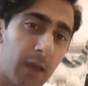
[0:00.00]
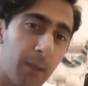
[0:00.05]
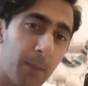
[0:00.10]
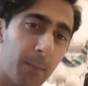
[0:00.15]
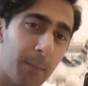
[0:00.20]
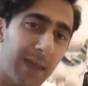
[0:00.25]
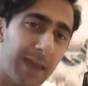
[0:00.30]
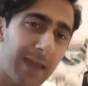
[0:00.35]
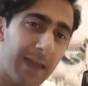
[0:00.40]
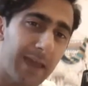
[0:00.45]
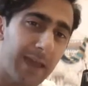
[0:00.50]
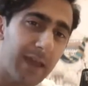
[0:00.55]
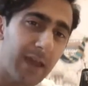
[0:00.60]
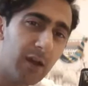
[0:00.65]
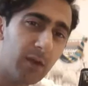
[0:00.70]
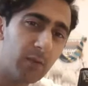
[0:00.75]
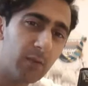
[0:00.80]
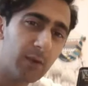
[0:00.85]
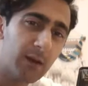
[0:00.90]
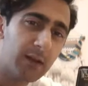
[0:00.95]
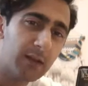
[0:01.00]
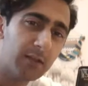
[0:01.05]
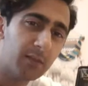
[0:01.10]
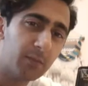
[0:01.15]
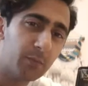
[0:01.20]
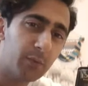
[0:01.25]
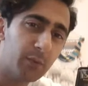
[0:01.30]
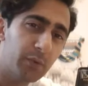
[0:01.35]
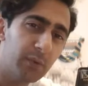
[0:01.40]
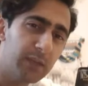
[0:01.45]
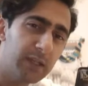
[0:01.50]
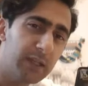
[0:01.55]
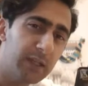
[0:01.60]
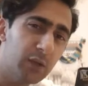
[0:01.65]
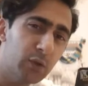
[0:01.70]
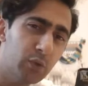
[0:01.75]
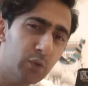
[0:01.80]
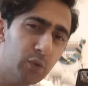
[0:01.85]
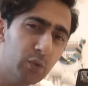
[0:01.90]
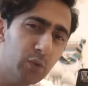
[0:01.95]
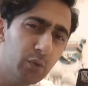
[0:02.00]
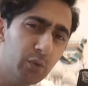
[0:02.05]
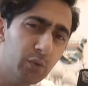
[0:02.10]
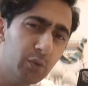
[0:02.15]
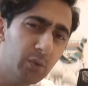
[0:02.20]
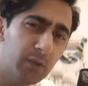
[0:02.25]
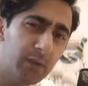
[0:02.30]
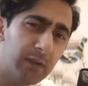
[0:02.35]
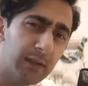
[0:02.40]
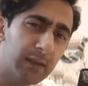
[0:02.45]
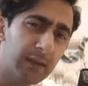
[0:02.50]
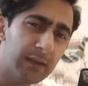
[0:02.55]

pear, raspberry, oud,